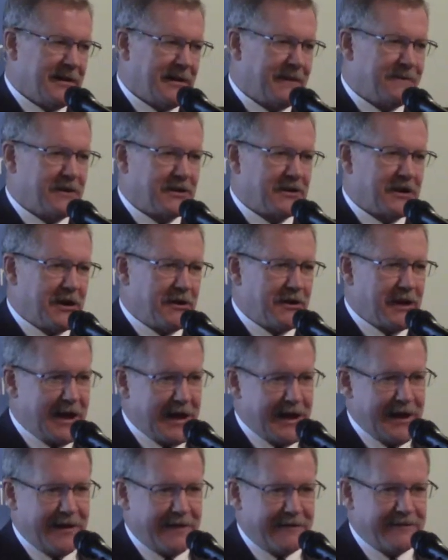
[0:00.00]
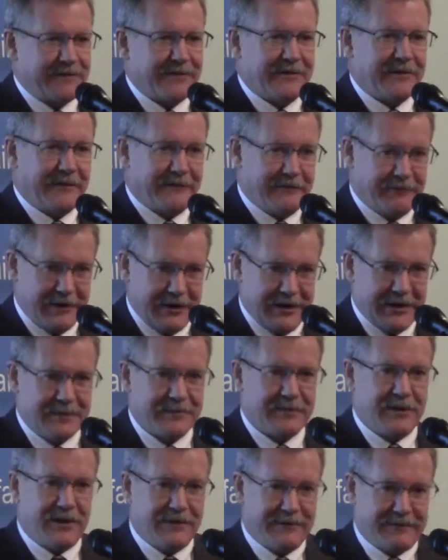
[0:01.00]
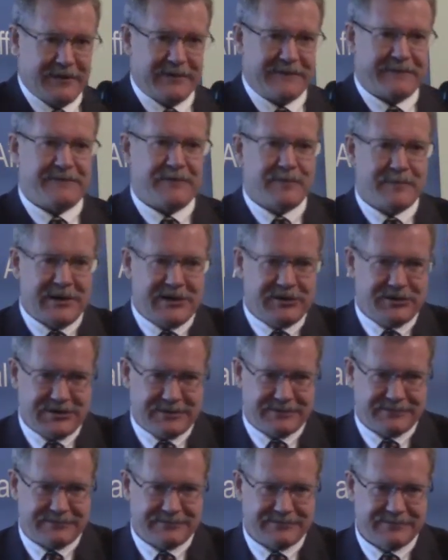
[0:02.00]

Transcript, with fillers: if you don't have freedom of information.